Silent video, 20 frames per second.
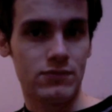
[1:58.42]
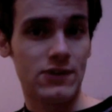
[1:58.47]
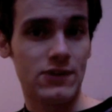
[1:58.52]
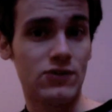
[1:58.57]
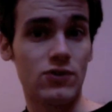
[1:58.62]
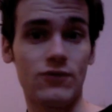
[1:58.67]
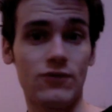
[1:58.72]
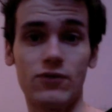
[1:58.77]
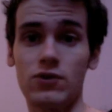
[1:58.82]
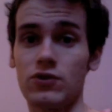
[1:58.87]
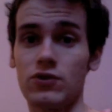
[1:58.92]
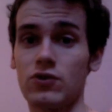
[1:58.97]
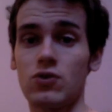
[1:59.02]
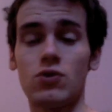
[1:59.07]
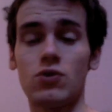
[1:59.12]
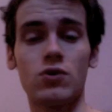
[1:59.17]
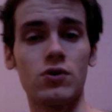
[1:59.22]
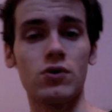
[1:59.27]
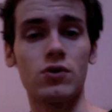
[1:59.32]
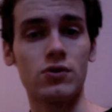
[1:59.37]
your first
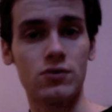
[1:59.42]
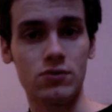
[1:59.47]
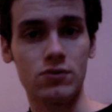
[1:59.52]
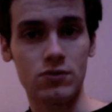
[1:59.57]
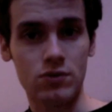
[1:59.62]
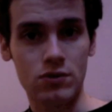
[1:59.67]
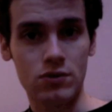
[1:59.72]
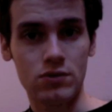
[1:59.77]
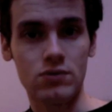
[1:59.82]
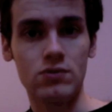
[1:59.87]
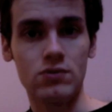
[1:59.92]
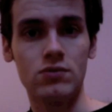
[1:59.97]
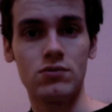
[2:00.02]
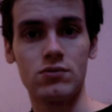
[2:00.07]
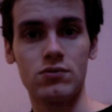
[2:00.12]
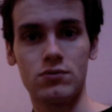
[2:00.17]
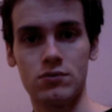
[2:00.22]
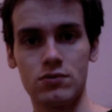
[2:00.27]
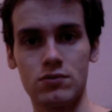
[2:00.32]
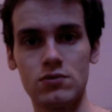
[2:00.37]
chord. And